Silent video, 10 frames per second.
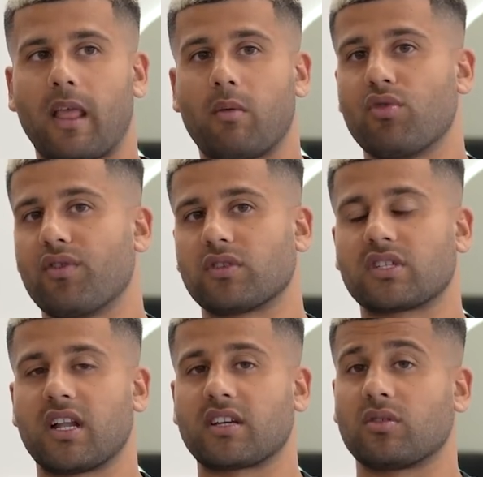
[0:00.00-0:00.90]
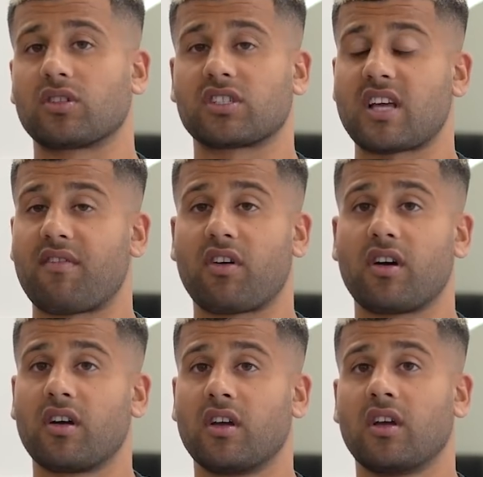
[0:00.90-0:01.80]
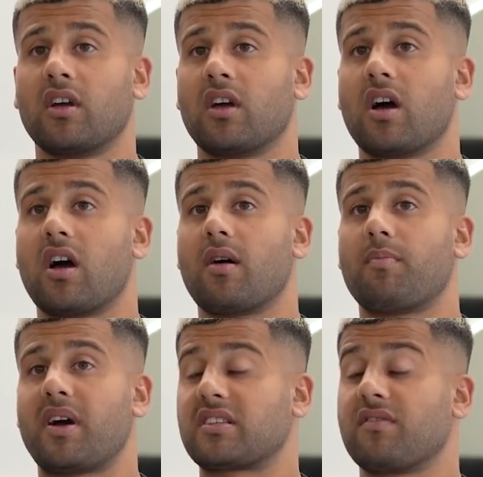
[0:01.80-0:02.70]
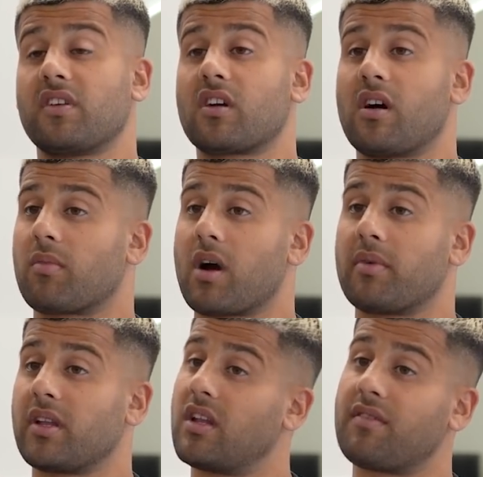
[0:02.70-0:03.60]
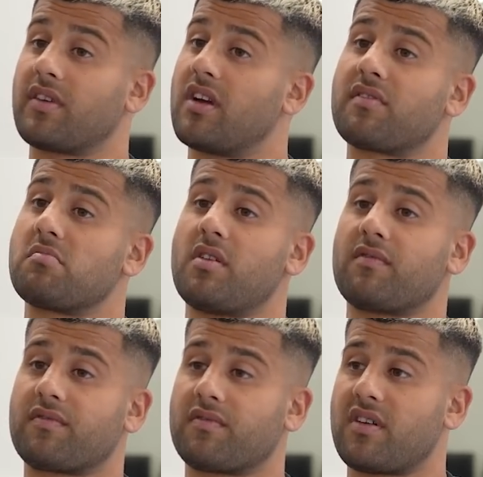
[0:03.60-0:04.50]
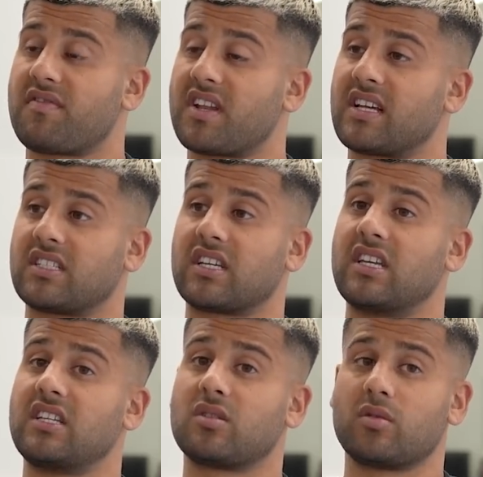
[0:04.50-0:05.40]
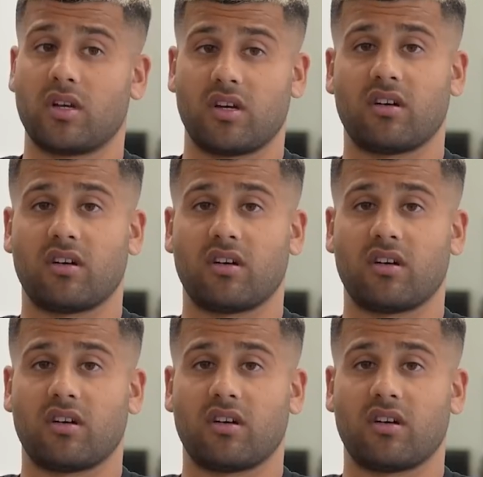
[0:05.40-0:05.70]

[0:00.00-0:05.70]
and move on to the next one. Just have a passive income coming in every month. I think that's the key to it.